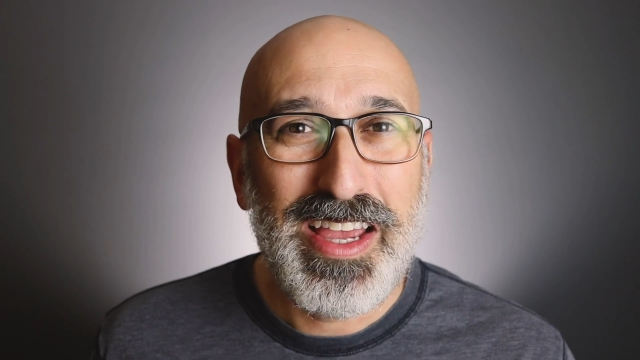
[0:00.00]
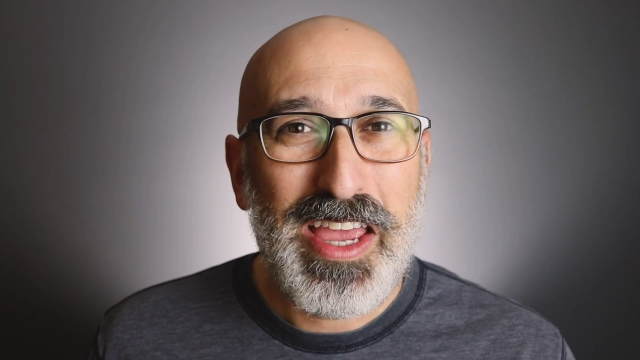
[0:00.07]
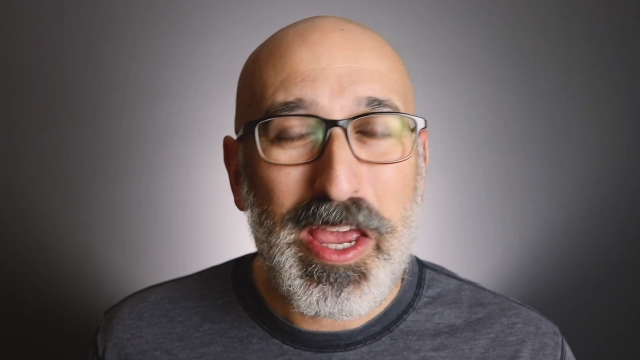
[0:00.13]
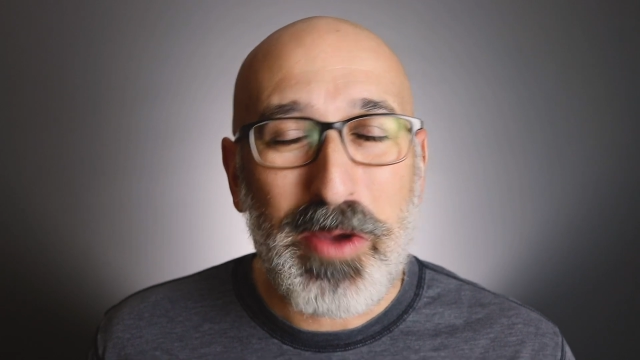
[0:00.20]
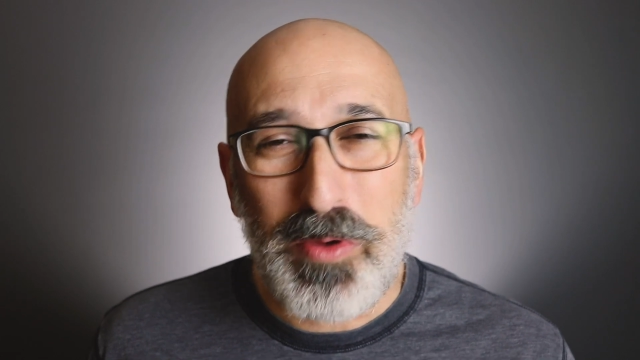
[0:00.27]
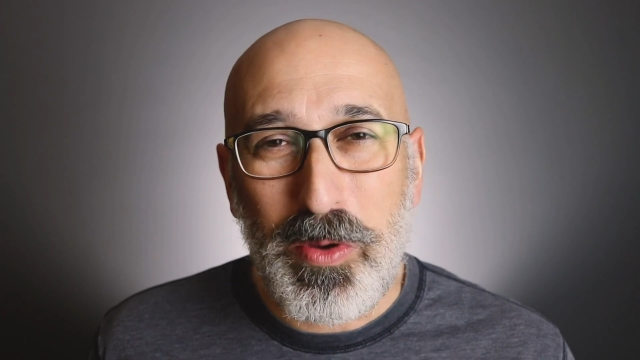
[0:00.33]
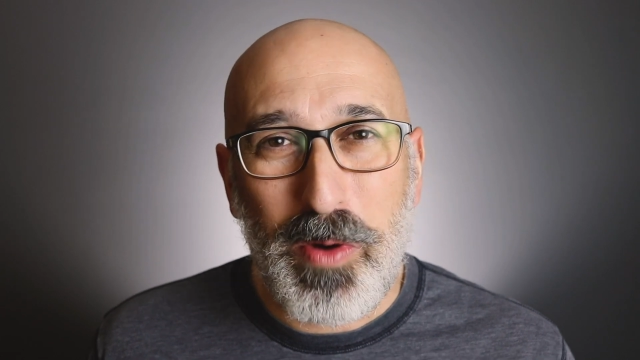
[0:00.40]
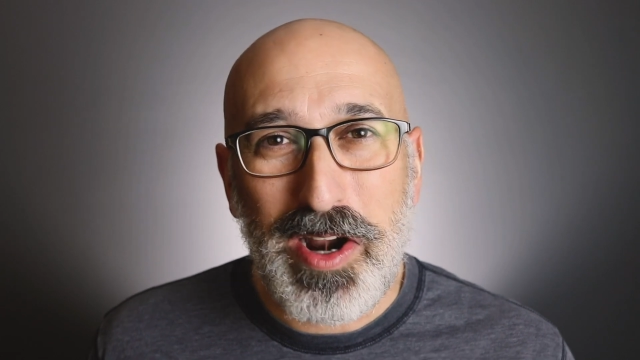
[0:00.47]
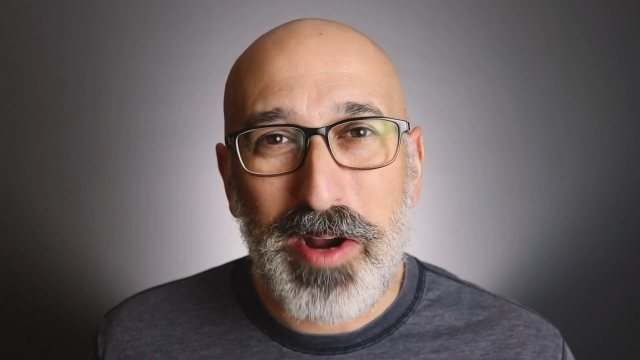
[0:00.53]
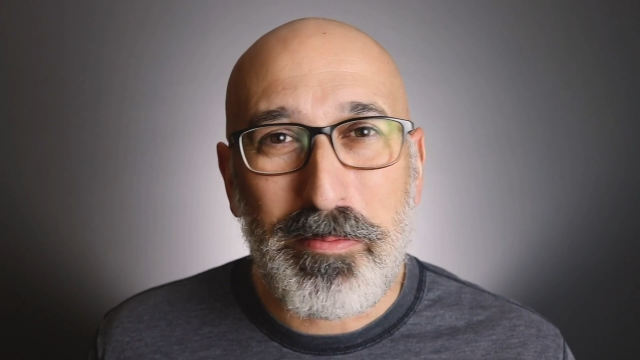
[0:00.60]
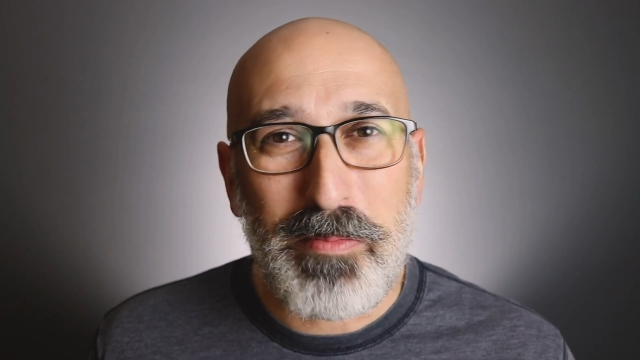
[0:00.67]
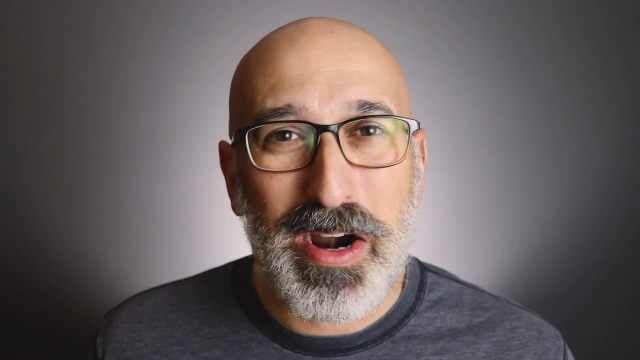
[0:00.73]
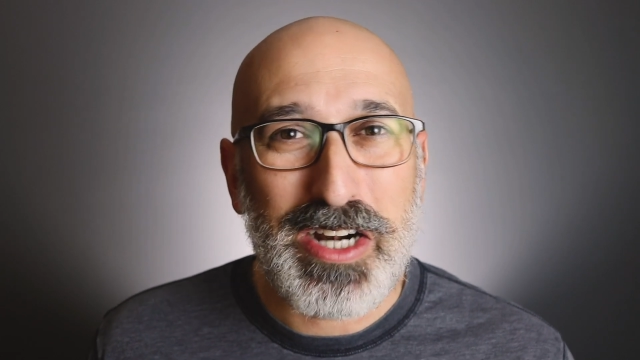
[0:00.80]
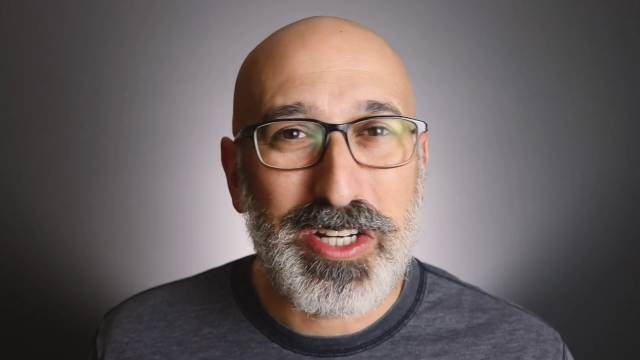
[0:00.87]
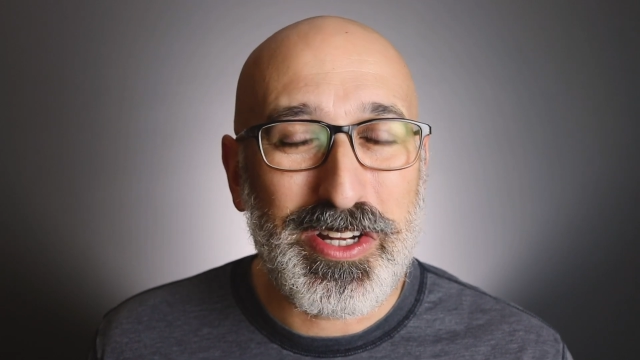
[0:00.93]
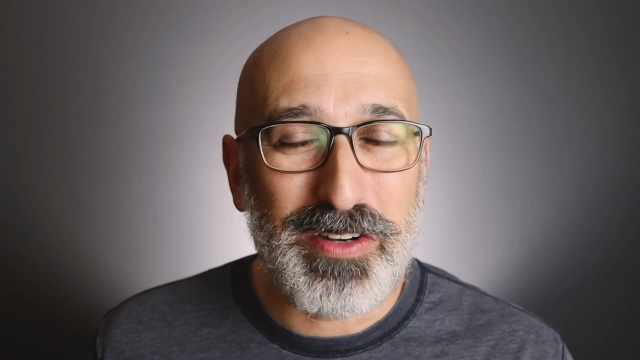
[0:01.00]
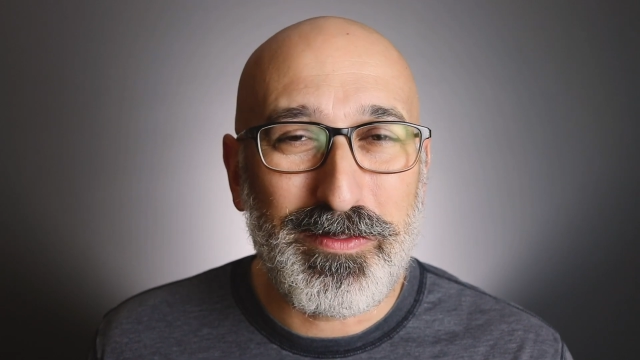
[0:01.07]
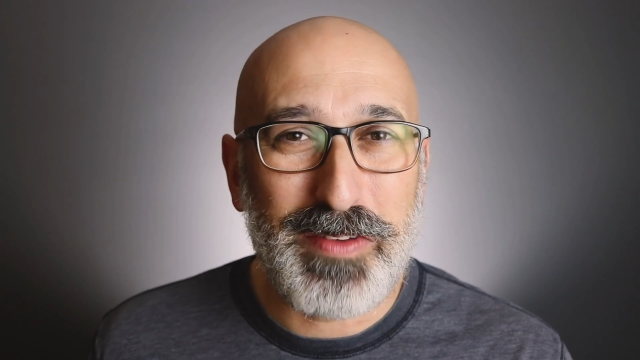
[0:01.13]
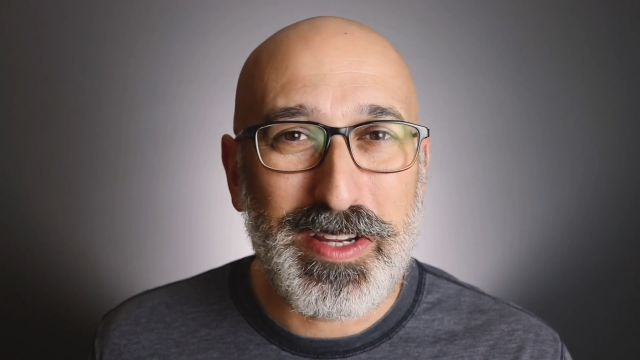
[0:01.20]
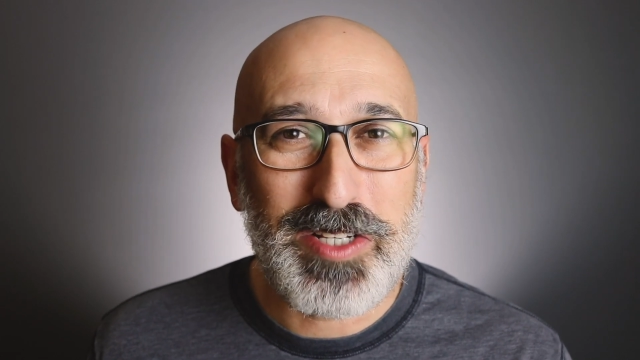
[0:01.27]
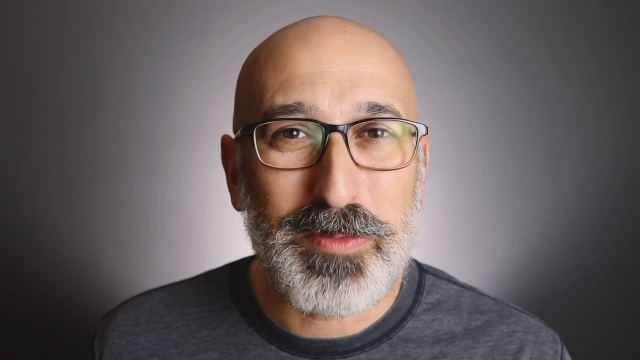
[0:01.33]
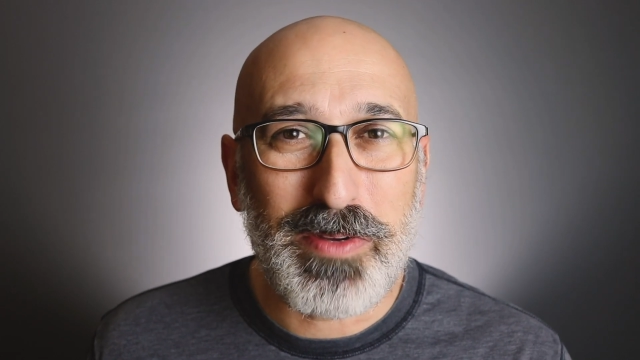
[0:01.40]
and we want to march on
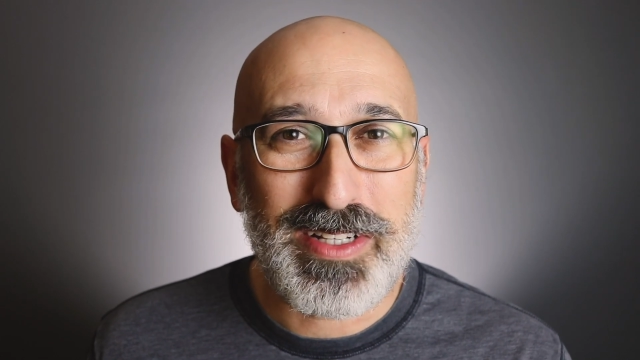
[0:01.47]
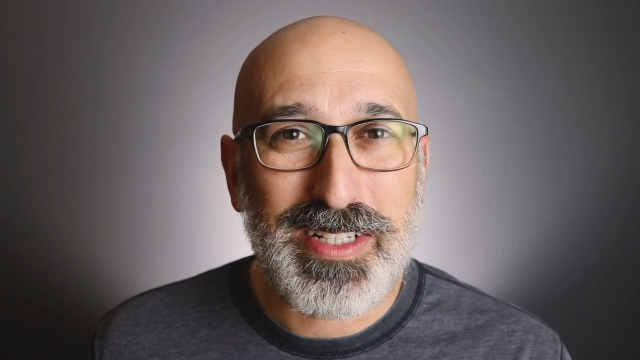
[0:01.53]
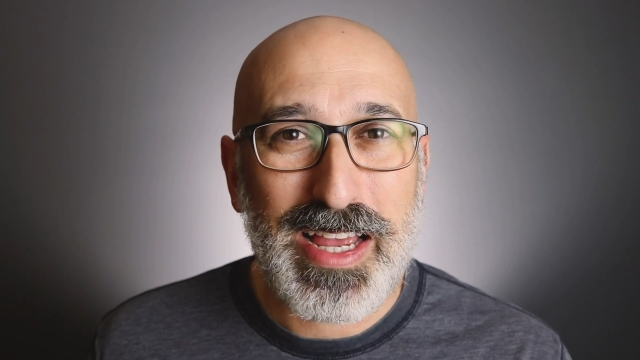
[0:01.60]
Facebook's